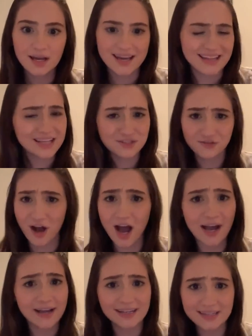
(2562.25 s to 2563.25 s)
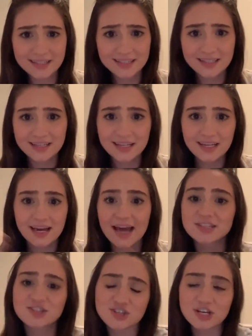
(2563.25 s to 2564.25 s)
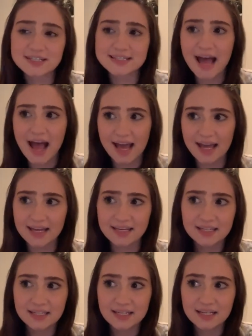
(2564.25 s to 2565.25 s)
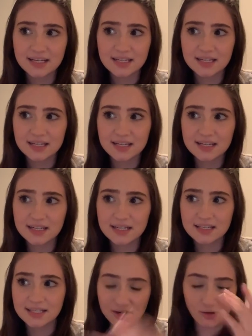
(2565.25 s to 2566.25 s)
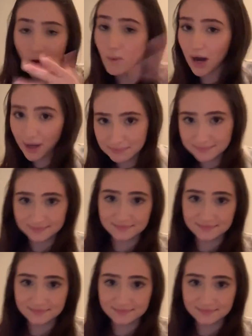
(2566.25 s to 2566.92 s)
And that's fine. It's just that you grow up,